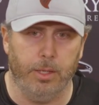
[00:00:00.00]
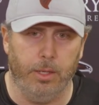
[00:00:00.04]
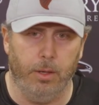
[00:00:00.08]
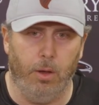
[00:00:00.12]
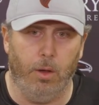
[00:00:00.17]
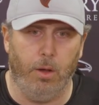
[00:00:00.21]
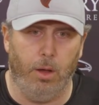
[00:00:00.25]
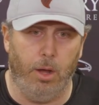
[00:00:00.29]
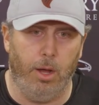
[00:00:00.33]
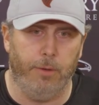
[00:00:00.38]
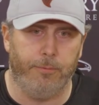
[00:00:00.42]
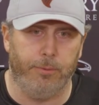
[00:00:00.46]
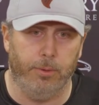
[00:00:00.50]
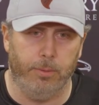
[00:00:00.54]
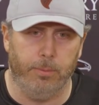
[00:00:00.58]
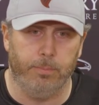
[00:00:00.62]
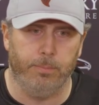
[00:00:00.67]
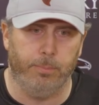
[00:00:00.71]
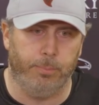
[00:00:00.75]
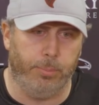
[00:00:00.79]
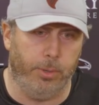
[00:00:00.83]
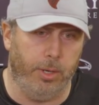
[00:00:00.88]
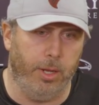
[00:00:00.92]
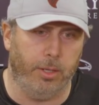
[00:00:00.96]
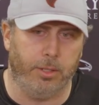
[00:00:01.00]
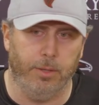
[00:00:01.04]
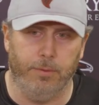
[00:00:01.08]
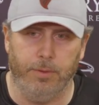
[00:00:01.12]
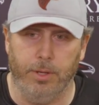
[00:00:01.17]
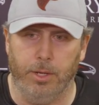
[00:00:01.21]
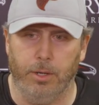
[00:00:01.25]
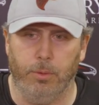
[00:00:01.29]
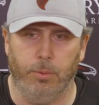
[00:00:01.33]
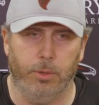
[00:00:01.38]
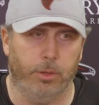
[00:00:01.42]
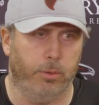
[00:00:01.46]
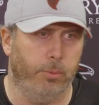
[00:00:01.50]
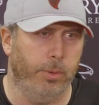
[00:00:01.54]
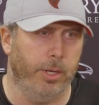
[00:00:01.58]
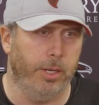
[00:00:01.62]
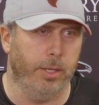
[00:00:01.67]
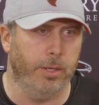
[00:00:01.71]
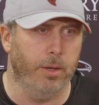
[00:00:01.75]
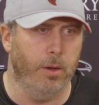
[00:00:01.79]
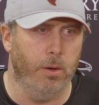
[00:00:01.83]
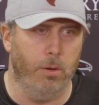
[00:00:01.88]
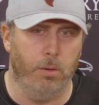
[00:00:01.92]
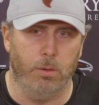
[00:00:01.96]
Off a productive year with three to
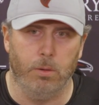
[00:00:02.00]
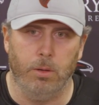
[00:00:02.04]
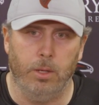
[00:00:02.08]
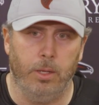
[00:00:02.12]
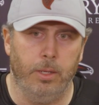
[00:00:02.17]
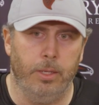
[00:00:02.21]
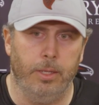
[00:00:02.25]
go,